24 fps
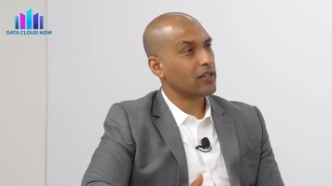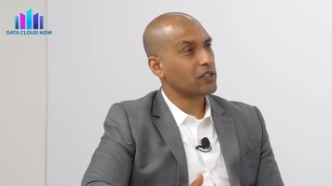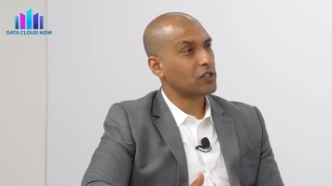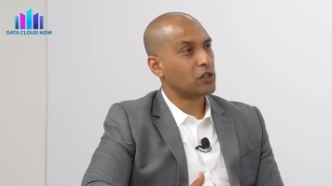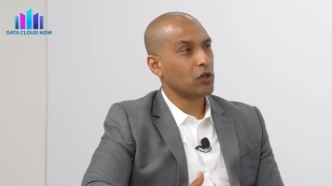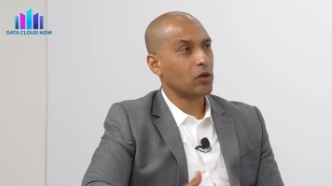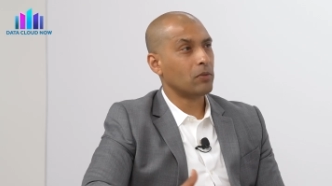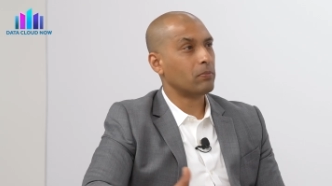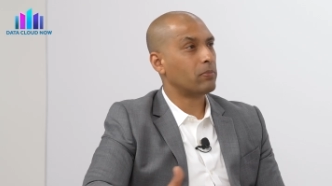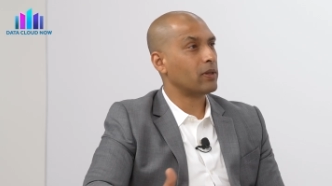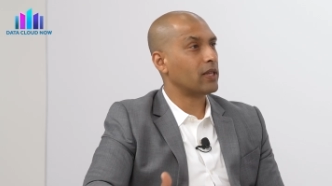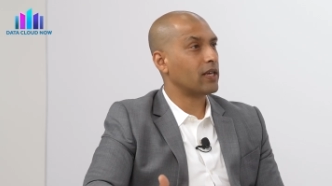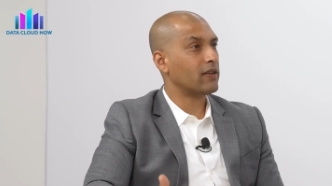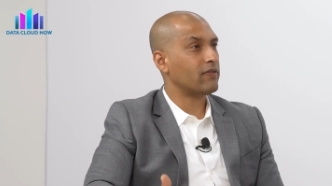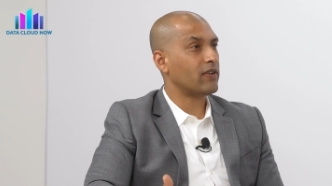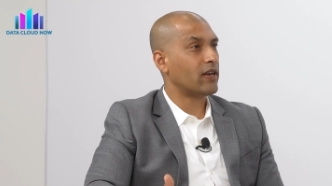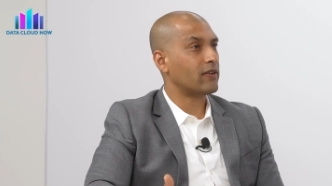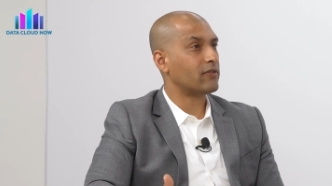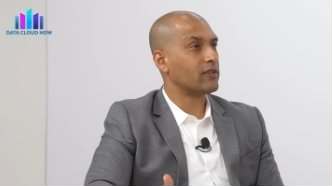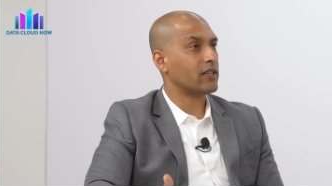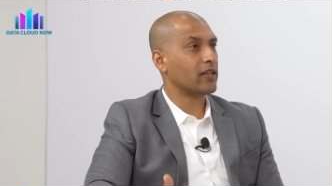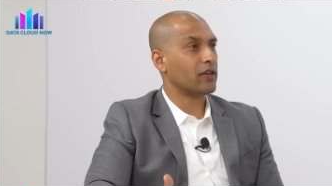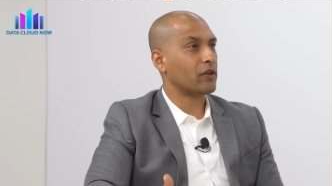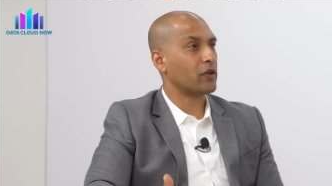is don't believe
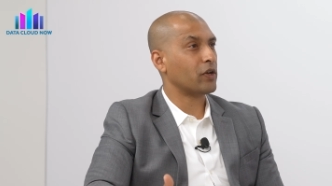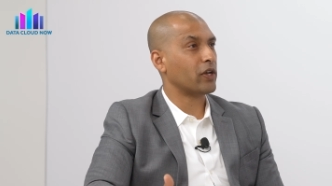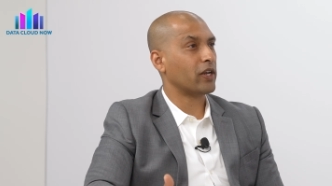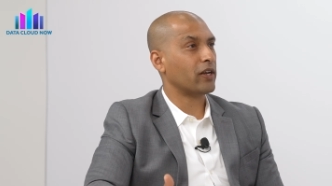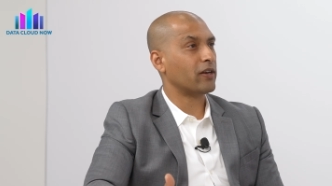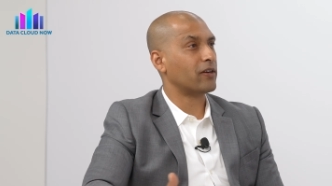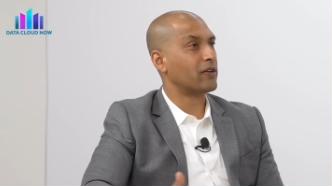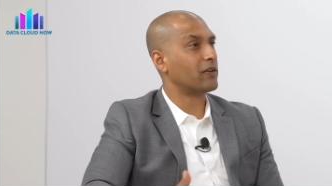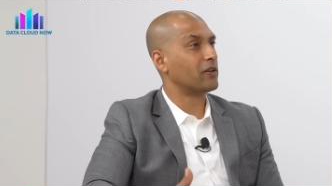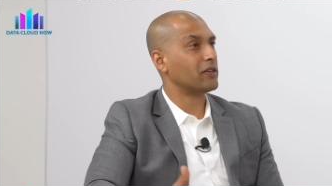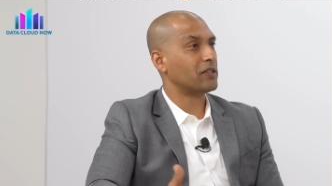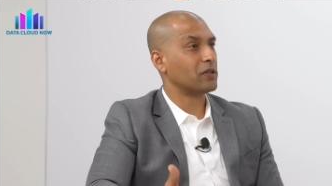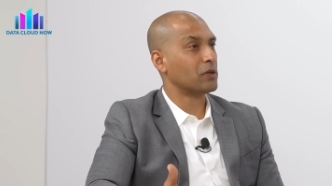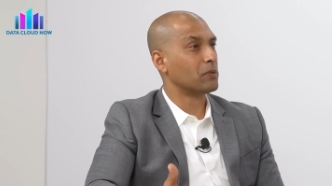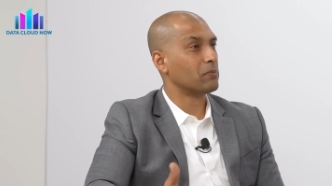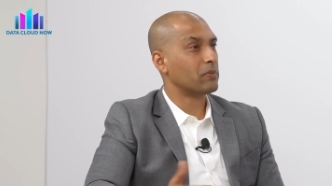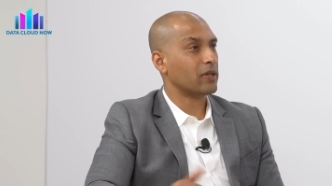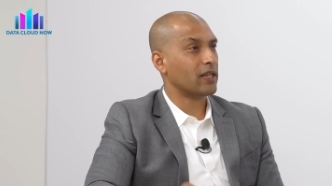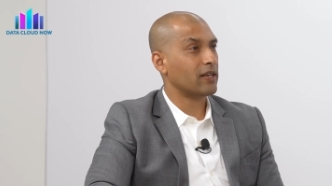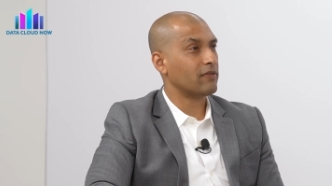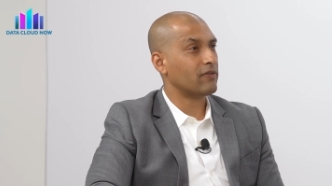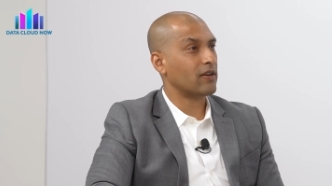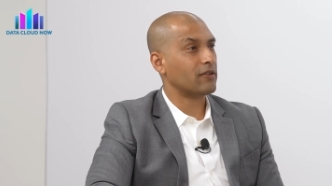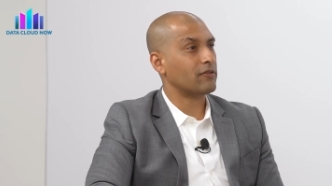everything you hear and don't
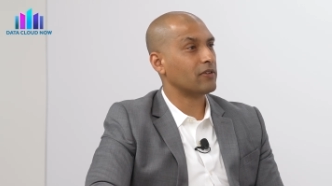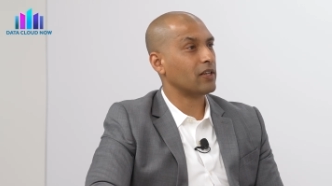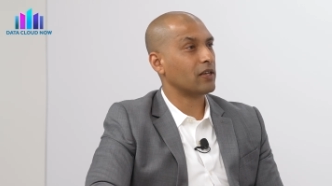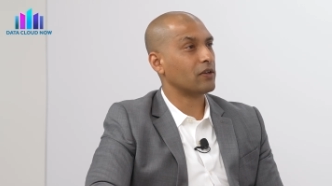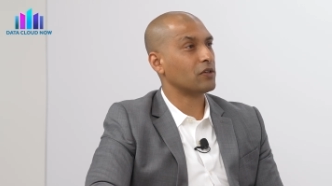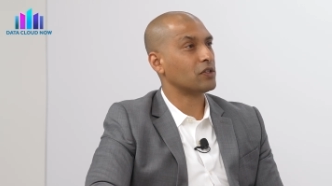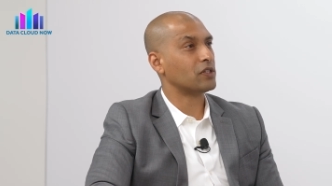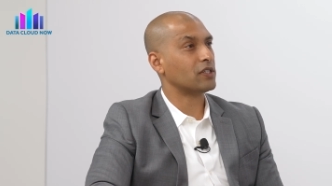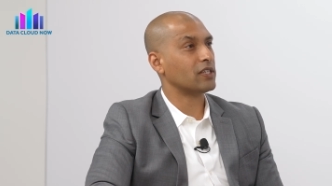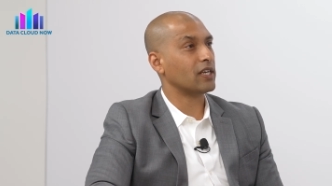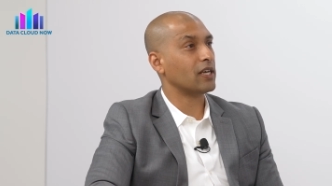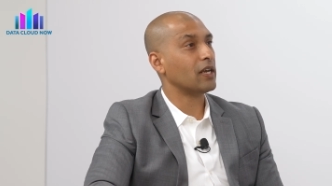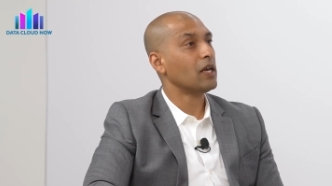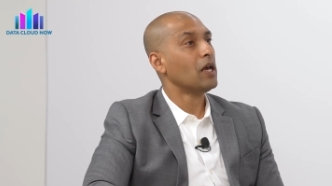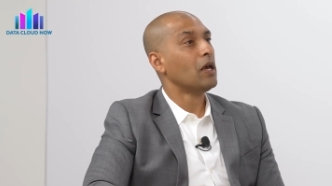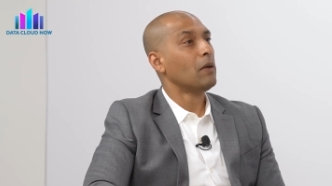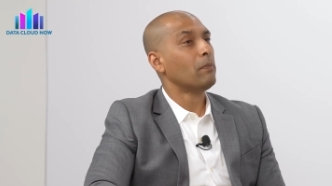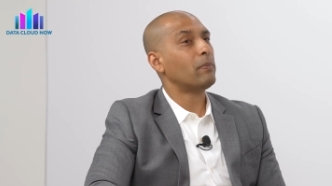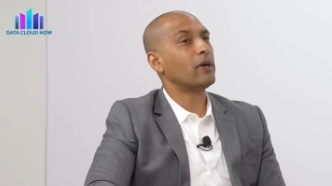believe everything you see.